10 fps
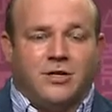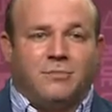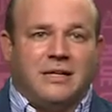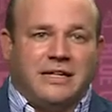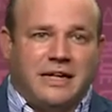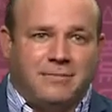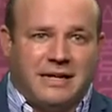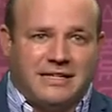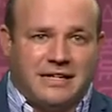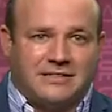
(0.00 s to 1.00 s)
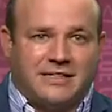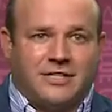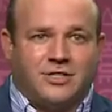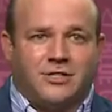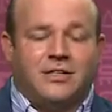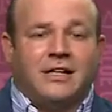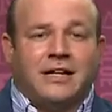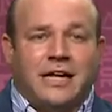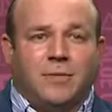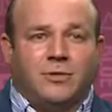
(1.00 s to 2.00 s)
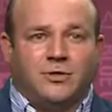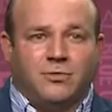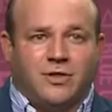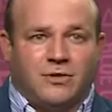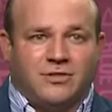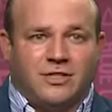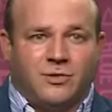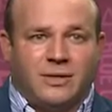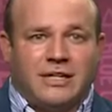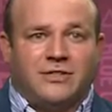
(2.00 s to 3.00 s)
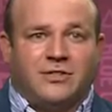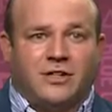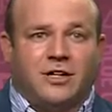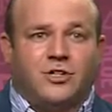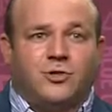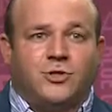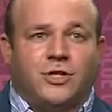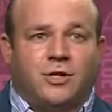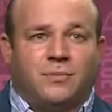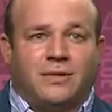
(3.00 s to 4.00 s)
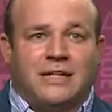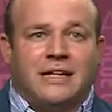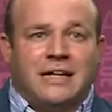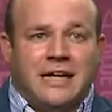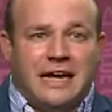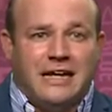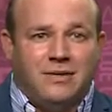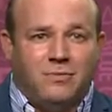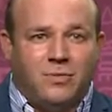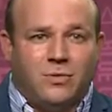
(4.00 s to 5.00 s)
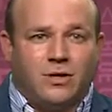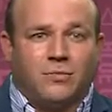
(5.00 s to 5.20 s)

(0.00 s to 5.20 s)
being hit by taxation, April 2020, so they're not a junior company anymore.